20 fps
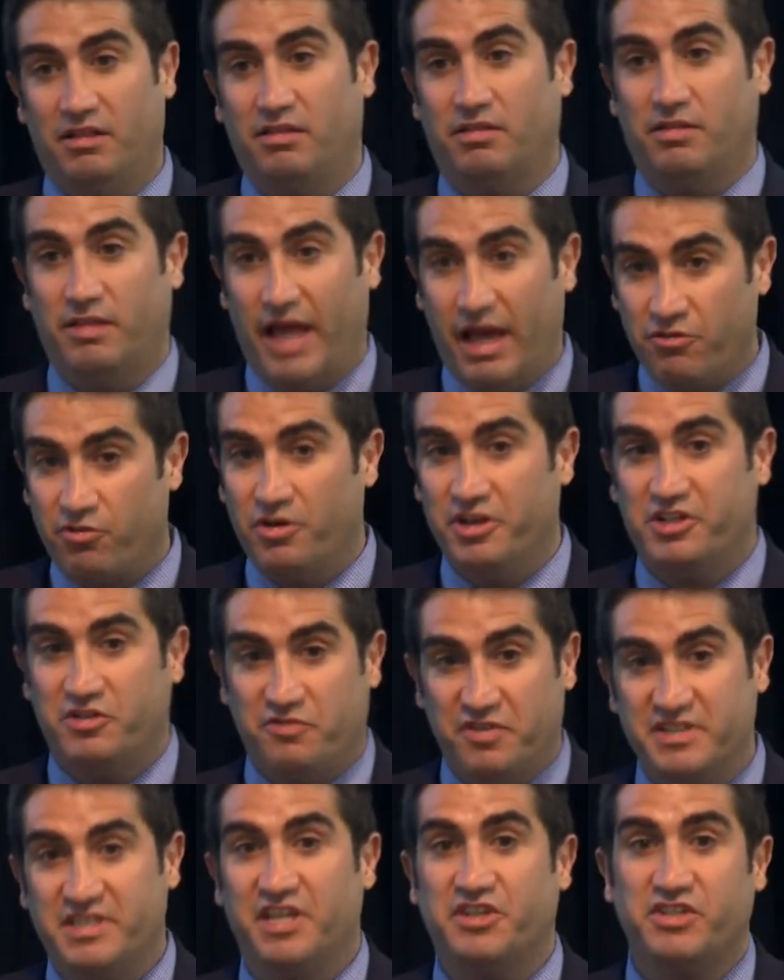leverage
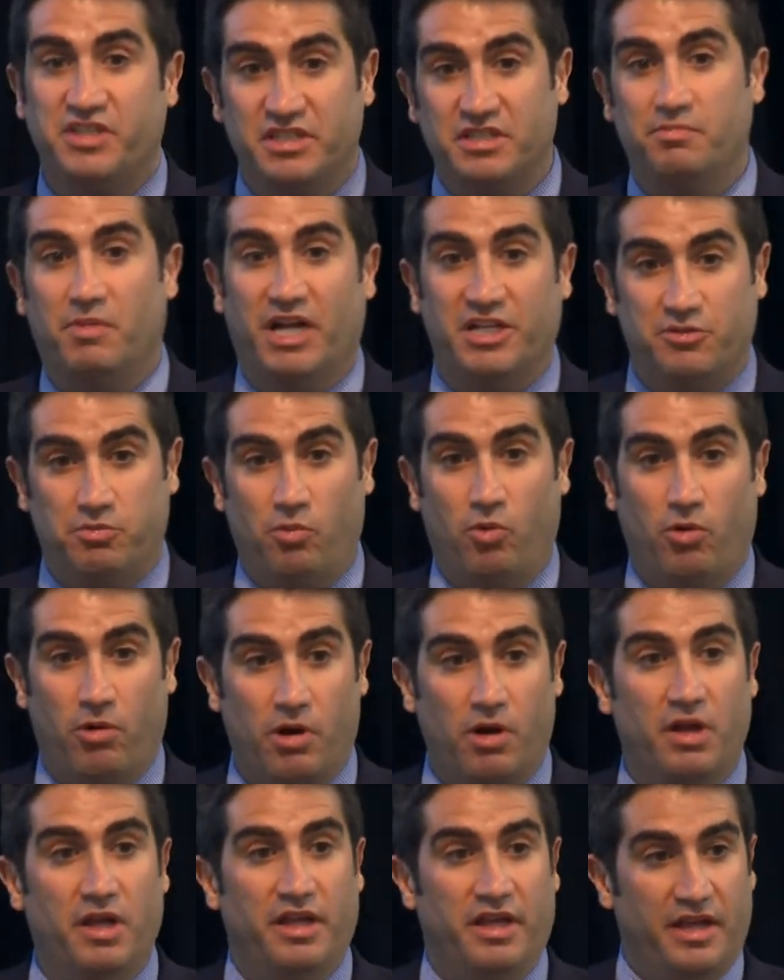physicians much
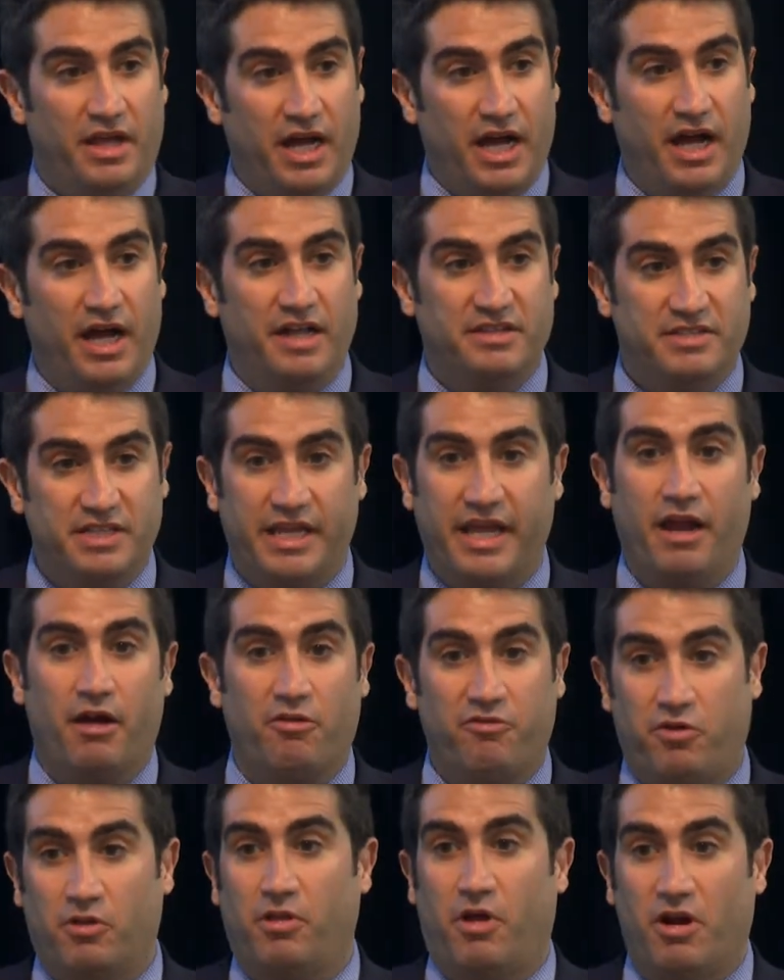more uh, to care
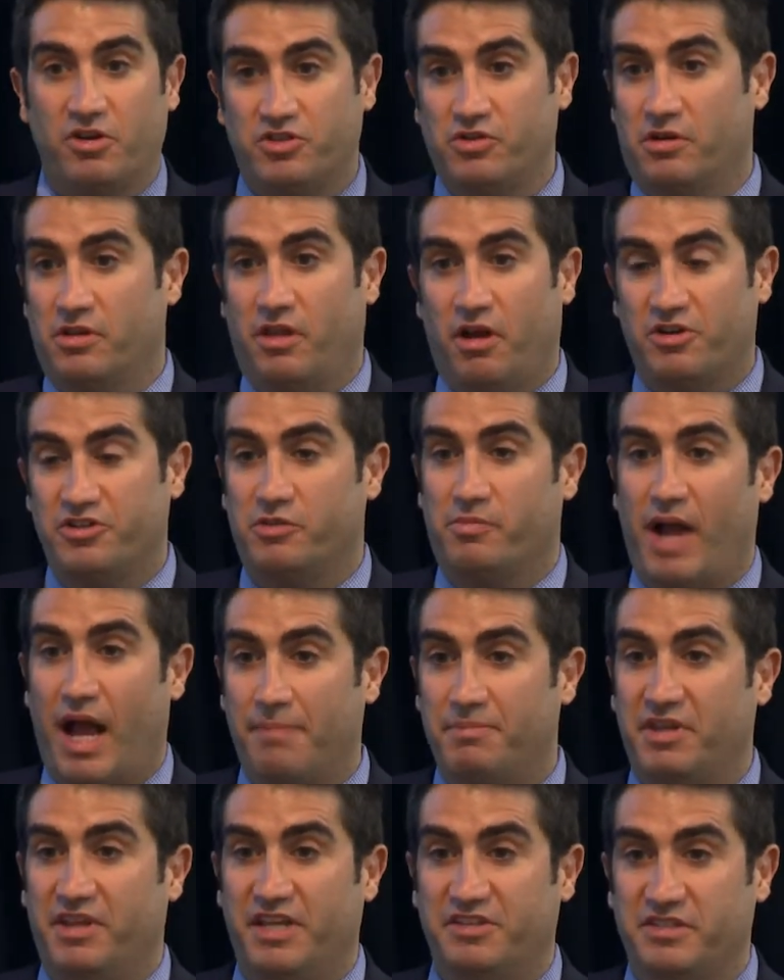for larger and larger
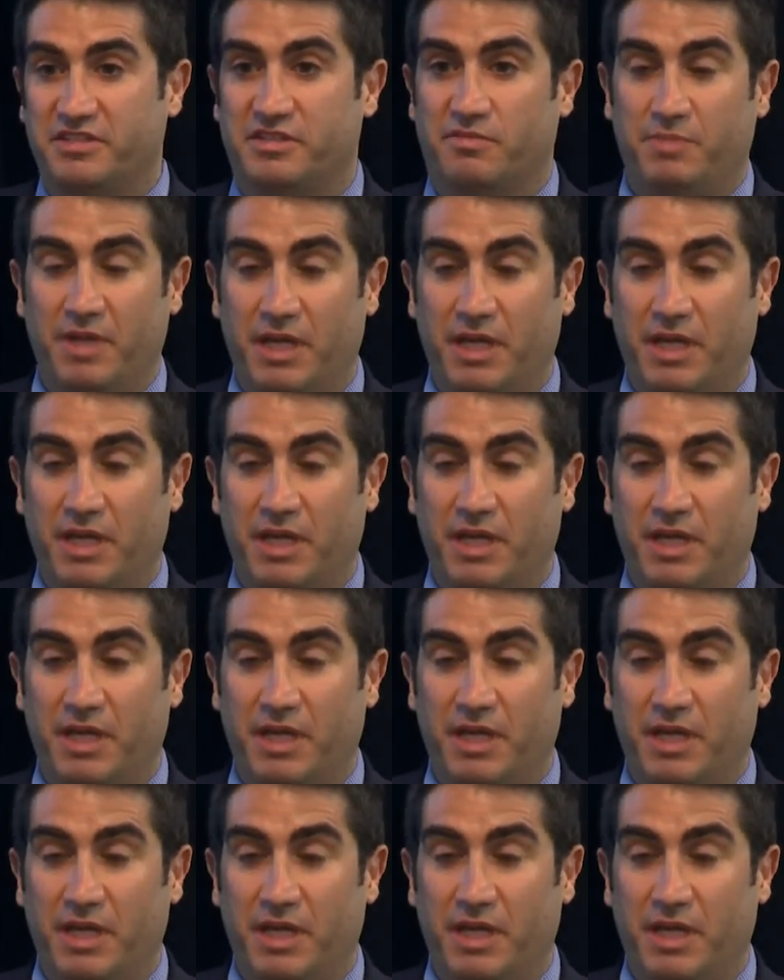populations of